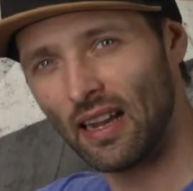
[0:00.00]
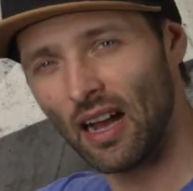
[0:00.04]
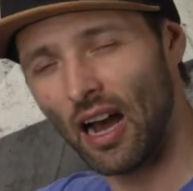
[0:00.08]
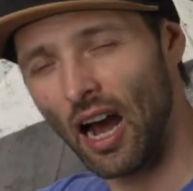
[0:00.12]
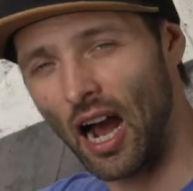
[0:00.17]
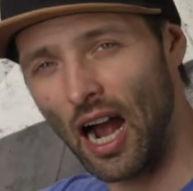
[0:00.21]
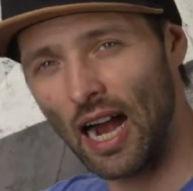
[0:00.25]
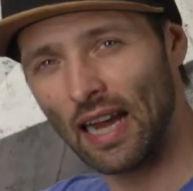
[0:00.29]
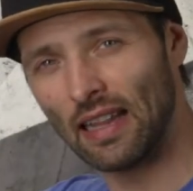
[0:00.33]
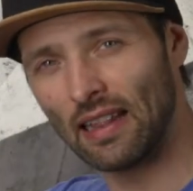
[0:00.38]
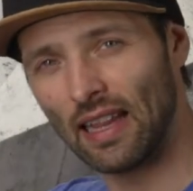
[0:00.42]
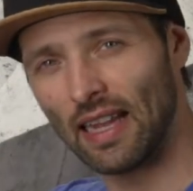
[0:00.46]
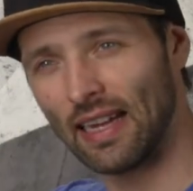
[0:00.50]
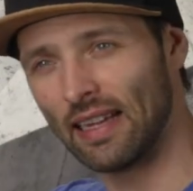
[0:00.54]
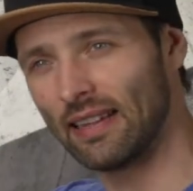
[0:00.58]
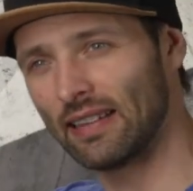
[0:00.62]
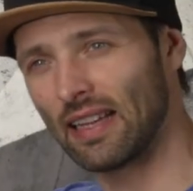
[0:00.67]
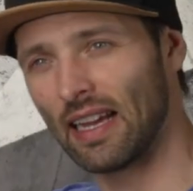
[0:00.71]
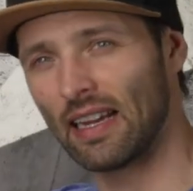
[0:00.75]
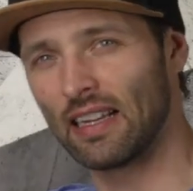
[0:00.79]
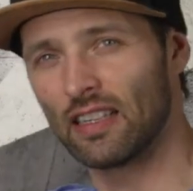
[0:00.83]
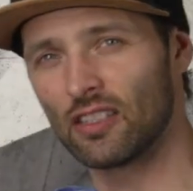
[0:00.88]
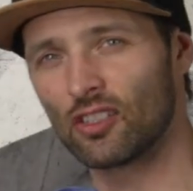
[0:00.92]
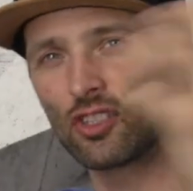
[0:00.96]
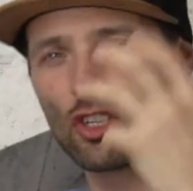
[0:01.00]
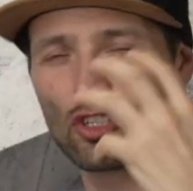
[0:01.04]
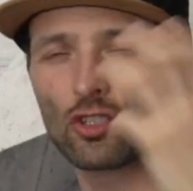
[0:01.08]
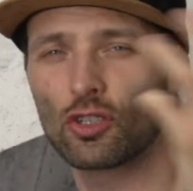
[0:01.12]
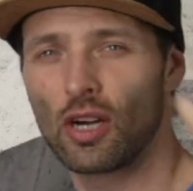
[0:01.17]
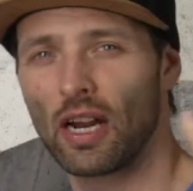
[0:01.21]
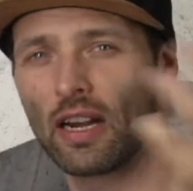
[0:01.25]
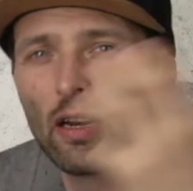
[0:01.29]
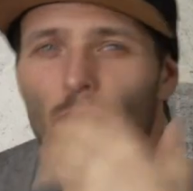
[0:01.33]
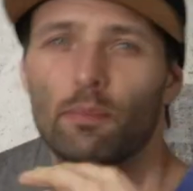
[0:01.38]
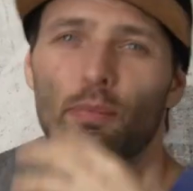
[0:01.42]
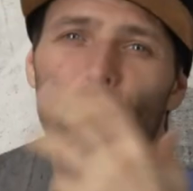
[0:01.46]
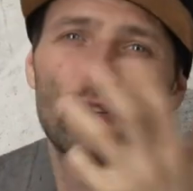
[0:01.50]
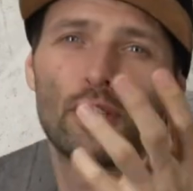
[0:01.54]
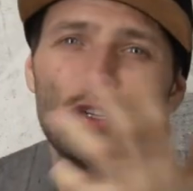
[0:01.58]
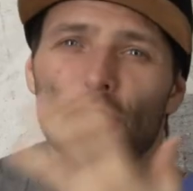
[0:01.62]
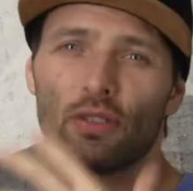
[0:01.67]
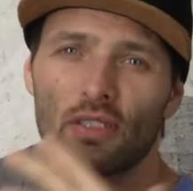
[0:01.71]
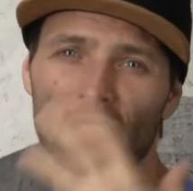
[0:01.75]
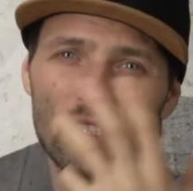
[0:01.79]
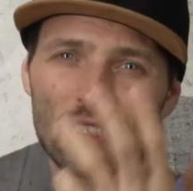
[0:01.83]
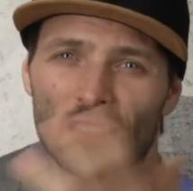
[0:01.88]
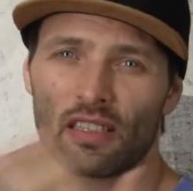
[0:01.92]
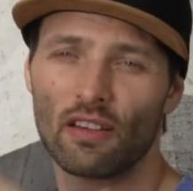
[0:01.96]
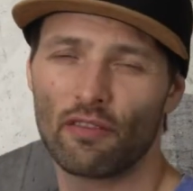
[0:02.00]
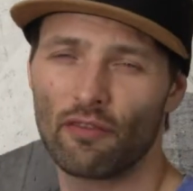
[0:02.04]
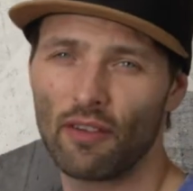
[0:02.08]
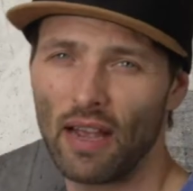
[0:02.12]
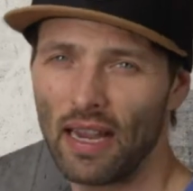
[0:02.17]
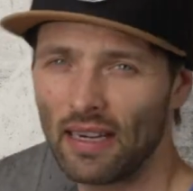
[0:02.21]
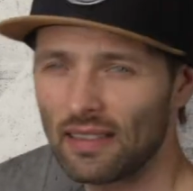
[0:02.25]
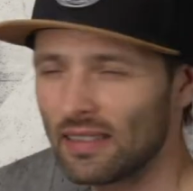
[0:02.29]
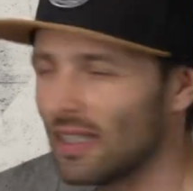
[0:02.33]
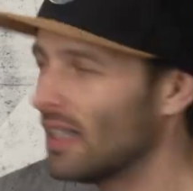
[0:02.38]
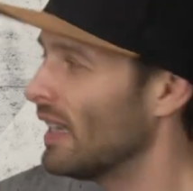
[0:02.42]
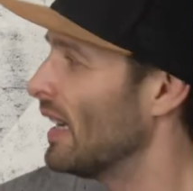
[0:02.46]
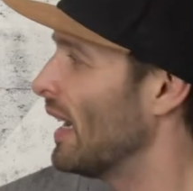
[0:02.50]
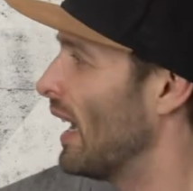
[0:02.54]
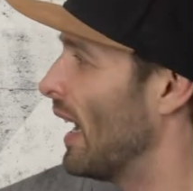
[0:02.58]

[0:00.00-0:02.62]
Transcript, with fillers: eye light that is just trying to produce this effect.